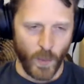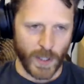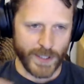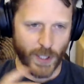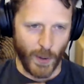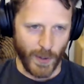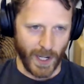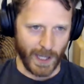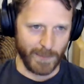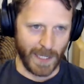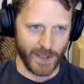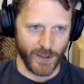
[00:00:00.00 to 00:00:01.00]
What's going
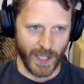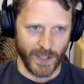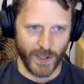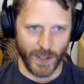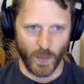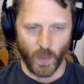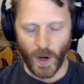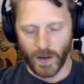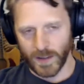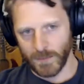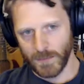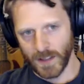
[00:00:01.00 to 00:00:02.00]
on, Badger Nation?
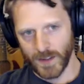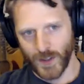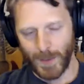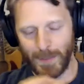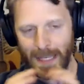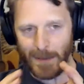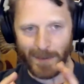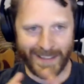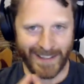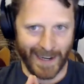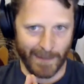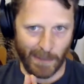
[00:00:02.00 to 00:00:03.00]
Welcome to the
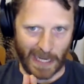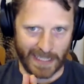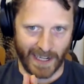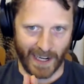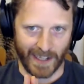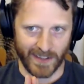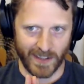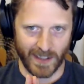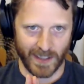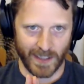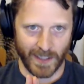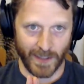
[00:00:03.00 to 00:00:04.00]
PPC Den podcast,
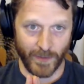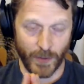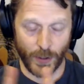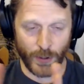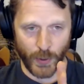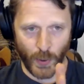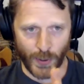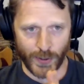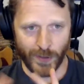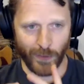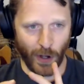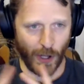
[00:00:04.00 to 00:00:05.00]
your
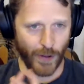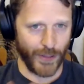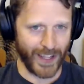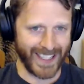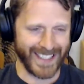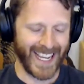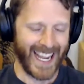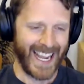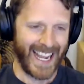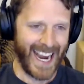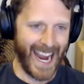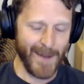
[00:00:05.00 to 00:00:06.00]
source for all things
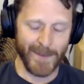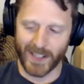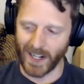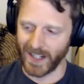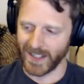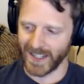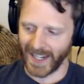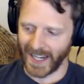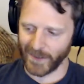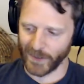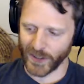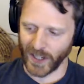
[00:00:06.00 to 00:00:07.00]
Amazon
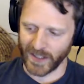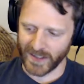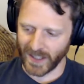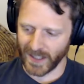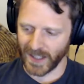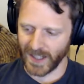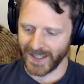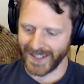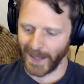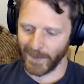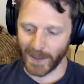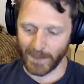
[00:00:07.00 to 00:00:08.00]
advertising,
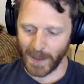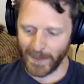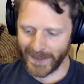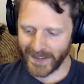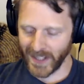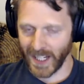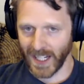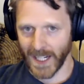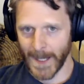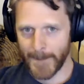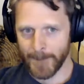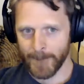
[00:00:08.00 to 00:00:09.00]
Amazon
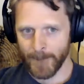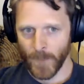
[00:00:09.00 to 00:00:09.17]
PPC.